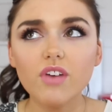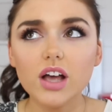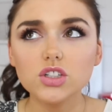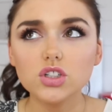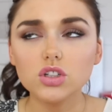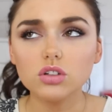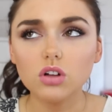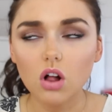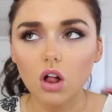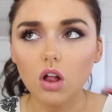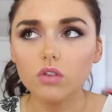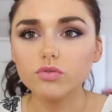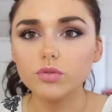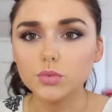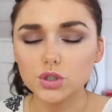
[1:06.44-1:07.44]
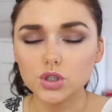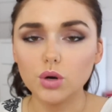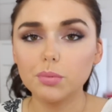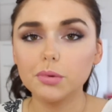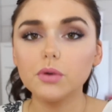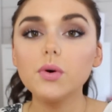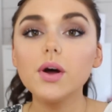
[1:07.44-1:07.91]
fashion haul from
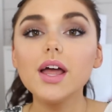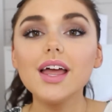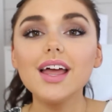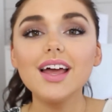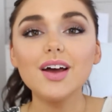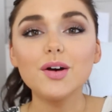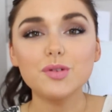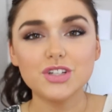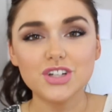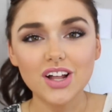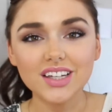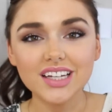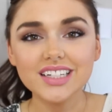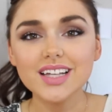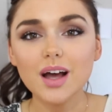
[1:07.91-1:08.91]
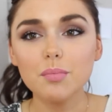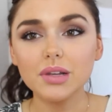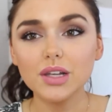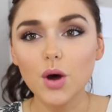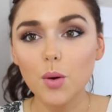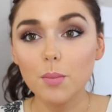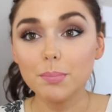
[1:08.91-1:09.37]
Showpo, which I'll link down
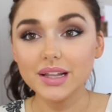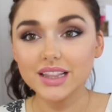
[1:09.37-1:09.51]
below.